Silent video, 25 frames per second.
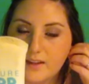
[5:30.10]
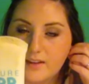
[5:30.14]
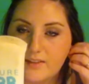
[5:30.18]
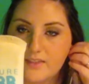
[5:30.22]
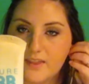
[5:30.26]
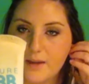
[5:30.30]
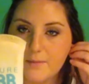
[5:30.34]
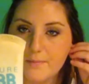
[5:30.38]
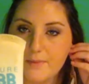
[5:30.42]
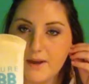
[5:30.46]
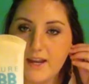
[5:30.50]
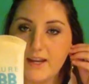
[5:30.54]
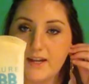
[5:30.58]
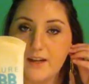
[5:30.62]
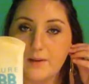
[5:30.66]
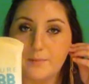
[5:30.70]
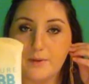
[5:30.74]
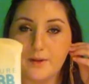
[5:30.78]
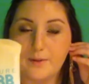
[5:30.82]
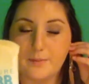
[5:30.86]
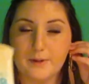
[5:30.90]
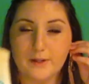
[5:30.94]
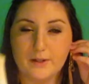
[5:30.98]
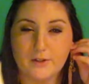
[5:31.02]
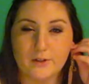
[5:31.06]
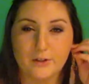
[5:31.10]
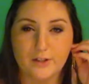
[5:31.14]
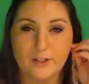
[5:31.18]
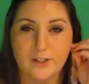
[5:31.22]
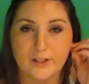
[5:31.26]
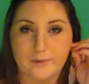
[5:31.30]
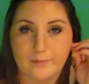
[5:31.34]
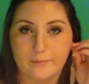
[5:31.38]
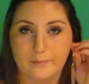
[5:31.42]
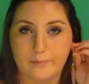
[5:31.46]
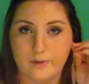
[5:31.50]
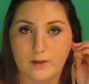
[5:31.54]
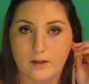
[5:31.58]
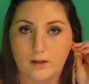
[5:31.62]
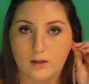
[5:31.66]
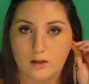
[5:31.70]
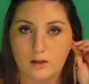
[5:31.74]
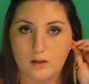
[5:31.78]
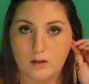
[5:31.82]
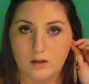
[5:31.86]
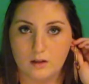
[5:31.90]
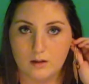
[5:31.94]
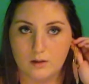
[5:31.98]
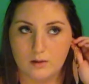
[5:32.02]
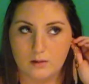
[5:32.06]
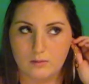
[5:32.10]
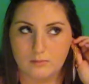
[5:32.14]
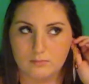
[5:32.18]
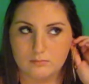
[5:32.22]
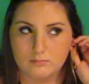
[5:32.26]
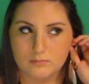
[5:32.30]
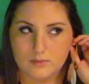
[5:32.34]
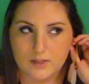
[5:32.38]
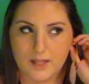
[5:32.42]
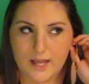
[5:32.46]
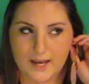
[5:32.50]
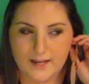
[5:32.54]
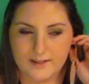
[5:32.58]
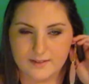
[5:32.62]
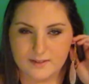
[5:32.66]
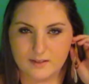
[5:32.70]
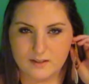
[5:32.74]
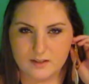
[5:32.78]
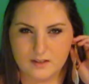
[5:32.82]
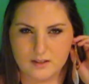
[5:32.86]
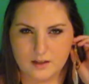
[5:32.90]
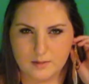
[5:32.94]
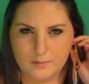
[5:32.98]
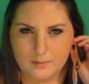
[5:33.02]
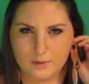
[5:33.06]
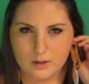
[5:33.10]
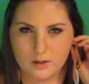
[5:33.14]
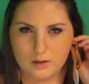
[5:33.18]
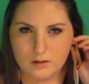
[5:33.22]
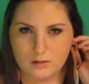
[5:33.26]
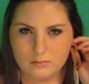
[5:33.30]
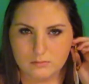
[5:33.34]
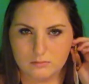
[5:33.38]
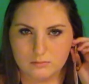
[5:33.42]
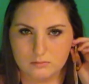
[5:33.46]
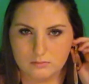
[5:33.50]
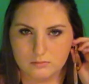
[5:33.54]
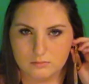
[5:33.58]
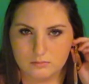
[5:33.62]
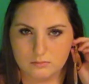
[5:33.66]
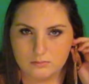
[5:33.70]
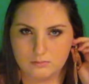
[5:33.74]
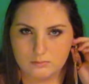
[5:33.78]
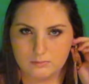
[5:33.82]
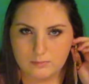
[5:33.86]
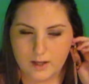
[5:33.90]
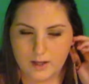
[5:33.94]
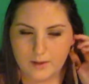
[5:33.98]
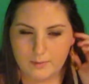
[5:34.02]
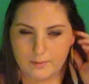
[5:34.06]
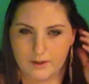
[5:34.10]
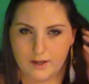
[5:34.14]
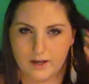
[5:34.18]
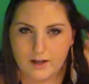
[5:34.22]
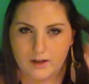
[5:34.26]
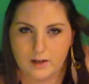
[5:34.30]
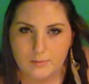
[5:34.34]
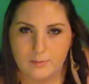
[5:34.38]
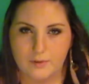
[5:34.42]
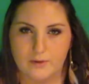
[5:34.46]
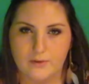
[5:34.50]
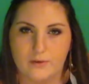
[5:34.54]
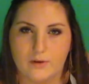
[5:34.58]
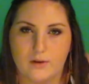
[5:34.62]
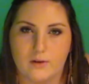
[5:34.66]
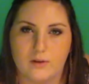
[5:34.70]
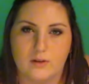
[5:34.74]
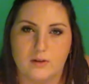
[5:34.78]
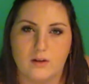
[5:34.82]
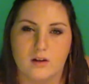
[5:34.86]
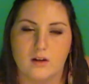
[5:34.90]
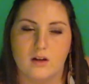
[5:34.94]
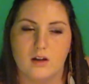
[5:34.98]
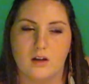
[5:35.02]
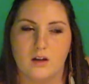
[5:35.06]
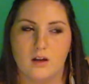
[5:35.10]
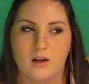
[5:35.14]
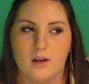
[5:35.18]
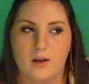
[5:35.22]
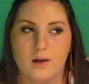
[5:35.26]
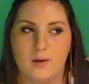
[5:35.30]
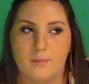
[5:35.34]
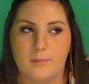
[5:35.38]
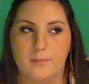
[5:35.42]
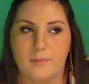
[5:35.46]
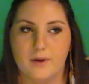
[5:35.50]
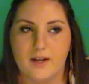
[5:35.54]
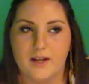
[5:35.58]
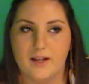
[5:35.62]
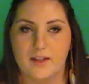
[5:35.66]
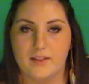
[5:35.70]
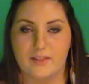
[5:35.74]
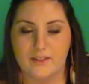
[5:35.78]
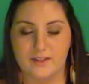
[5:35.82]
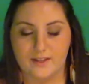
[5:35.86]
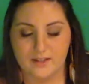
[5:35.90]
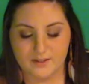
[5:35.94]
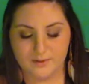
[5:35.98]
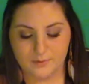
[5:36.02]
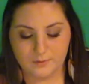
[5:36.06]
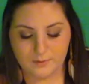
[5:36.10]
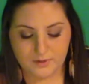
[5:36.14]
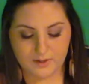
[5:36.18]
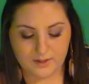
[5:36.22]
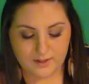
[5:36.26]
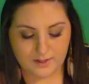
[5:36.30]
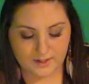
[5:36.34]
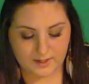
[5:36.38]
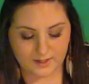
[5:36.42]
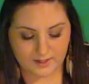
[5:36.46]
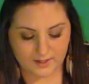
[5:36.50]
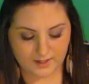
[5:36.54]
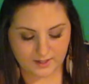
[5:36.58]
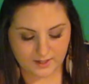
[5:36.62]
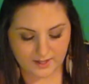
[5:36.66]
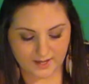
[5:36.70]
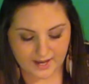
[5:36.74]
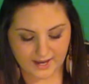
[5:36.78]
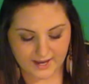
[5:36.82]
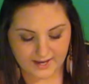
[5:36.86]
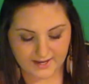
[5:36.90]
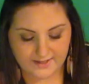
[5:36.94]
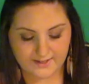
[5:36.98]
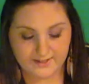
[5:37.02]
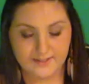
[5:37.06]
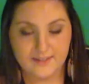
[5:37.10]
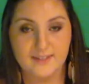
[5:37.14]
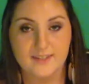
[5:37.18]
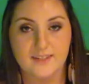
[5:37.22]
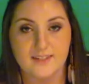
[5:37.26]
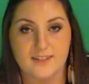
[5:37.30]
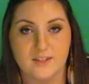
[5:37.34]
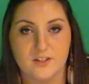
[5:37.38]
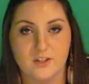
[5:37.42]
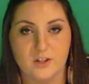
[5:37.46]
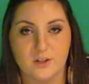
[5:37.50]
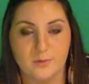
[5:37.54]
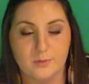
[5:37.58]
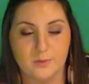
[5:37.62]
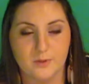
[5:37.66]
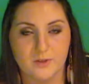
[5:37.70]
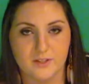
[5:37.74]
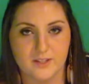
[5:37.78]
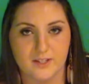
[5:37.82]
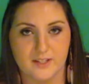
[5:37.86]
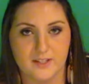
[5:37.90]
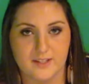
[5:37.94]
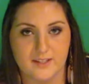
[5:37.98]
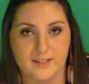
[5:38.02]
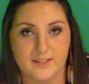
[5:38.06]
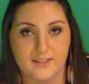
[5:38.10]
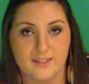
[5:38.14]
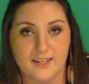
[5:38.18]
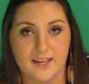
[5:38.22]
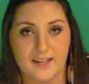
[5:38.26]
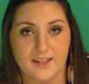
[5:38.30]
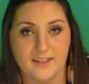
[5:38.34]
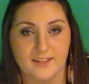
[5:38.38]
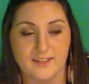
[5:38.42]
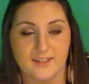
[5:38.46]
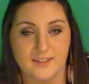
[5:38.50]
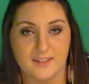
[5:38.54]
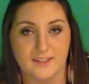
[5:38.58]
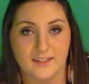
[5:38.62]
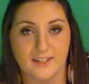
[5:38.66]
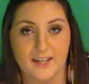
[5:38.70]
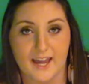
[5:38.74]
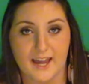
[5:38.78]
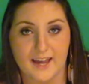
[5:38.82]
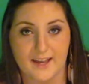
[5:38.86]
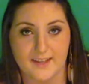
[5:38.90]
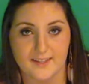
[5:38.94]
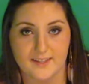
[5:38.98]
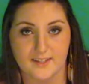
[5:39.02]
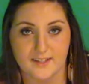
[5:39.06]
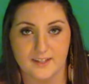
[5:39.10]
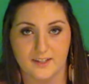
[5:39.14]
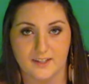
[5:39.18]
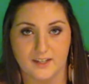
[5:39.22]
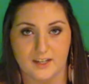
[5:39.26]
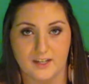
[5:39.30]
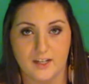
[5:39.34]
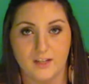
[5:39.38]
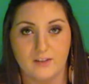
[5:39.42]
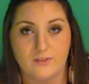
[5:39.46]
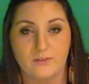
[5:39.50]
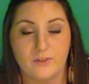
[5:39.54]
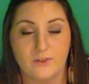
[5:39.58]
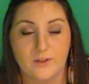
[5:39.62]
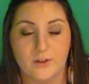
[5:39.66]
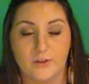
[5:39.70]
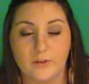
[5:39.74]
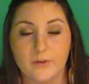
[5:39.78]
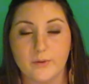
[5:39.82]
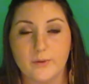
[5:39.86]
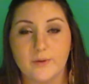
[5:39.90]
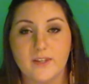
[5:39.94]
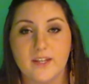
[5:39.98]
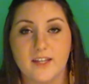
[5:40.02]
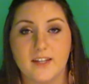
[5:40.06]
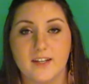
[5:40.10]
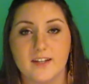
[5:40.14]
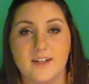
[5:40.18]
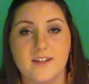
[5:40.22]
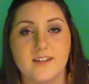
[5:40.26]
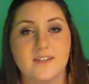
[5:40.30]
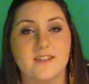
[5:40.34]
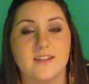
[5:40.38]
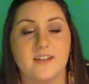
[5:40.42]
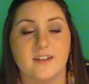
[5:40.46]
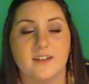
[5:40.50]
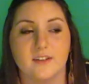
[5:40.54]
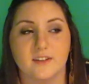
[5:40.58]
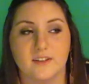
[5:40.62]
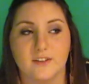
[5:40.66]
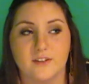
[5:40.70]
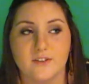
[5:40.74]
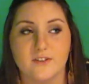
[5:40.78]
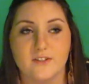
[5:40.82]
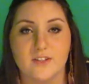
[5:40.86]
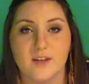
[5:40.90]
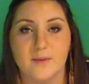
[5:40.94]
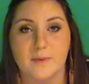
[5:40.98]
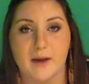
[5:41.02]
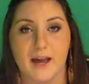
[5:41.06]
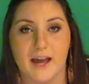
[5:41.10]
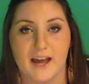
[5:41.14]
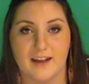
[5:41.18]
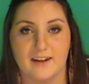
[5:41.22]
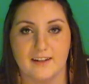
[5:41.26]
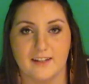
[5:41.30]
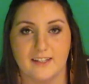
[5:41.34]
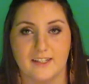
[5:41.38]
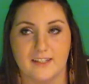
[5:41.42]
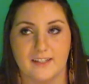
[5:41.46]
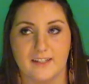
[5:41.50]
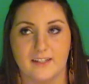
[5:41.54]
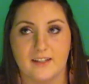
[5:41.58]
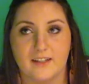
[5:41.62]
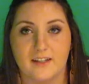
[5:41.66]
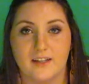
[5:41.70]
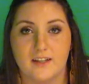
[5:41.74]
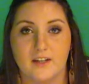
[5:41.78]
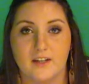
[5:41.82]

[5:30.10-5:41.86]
They made a BB cream last summer, maybe, I could be wrong. But this one has 2% salicylic acid in it, and if you don't know what that is, it clears up acne,